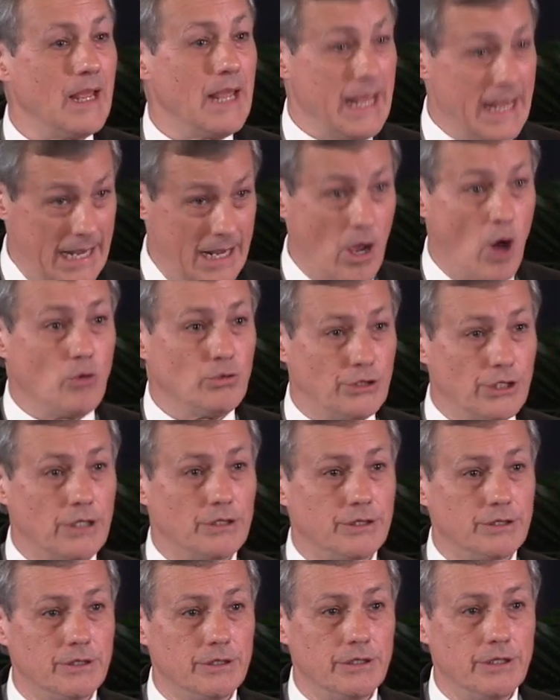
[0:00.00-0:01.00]
He owns
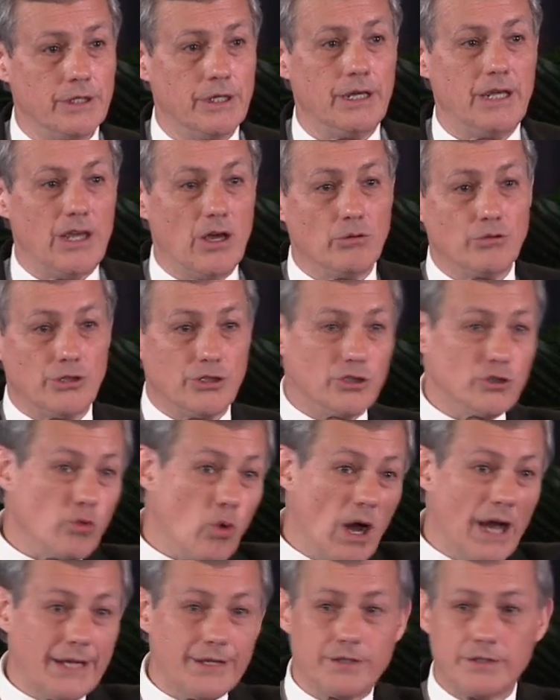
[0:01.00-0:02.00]
us. He owns us
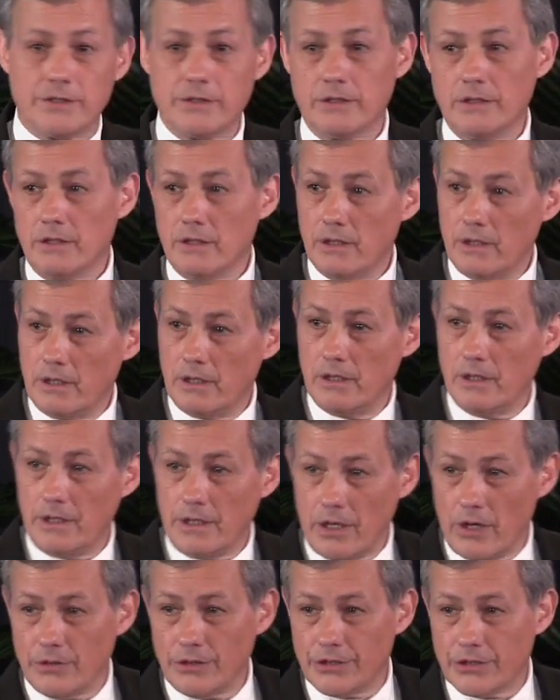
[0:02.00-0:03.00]
twice.
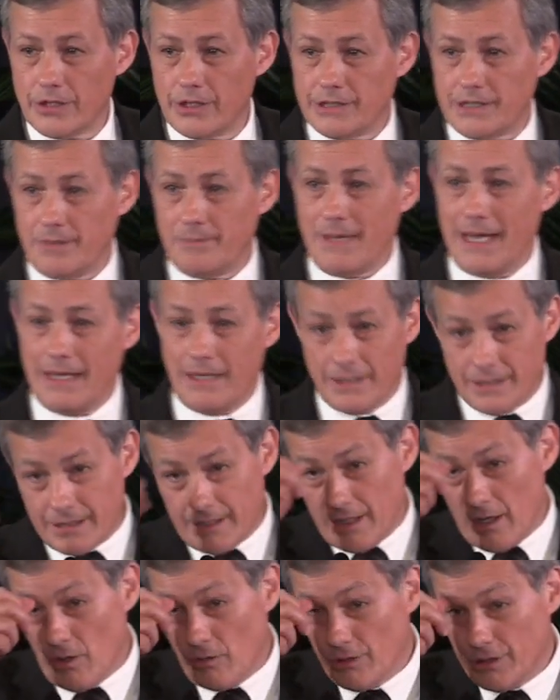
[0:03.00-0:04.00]
He owns us because he made us,
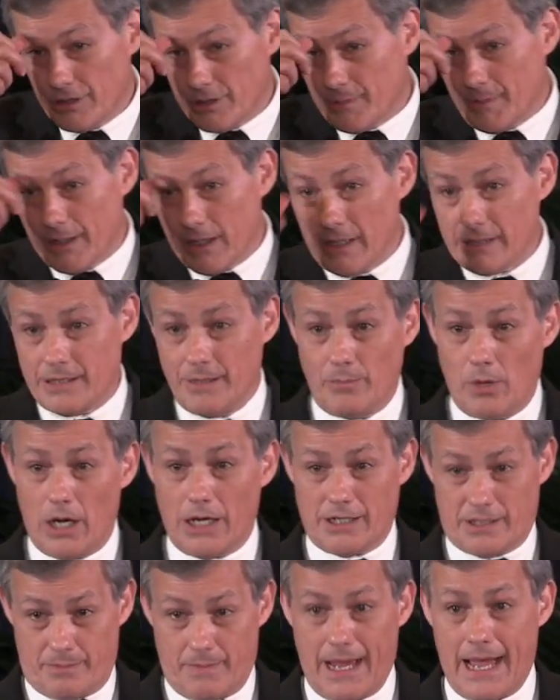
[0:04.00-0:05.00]
and he owns us because he
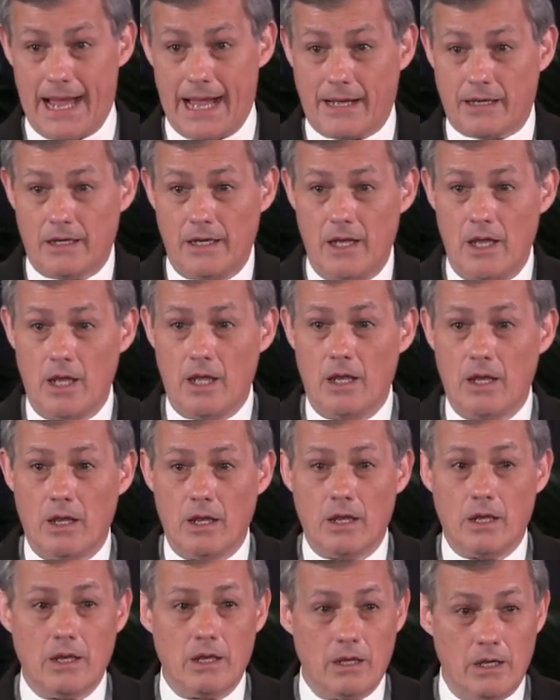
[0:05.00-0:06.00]
bought us back.
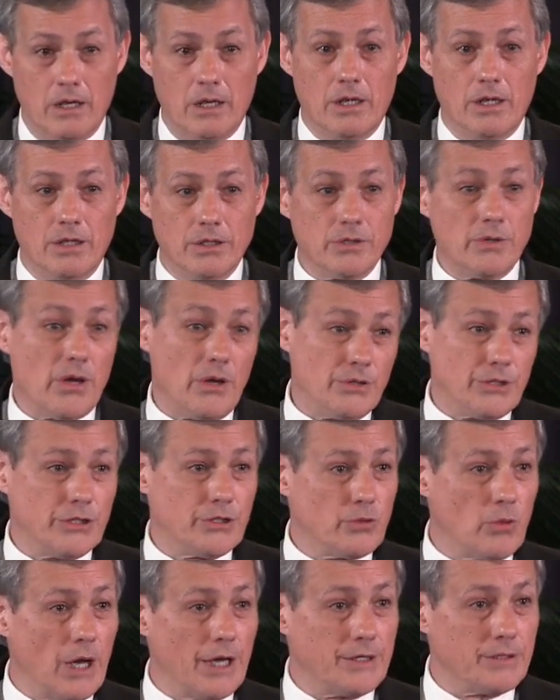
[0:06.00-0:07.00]
So he owns us
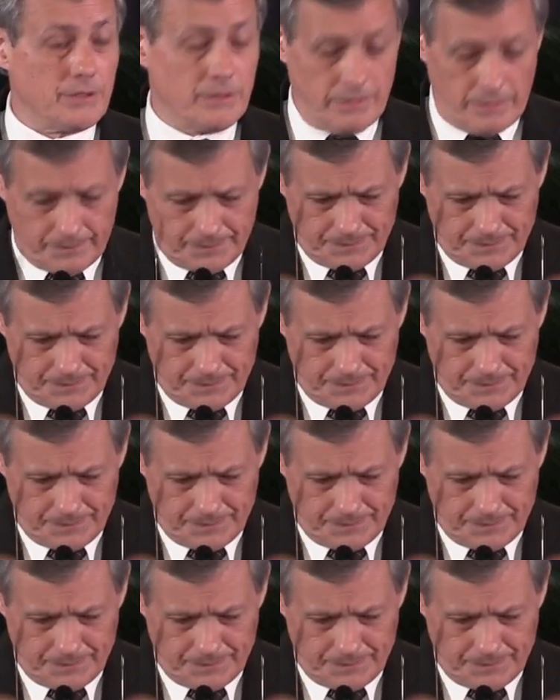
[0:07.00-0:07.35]
twice.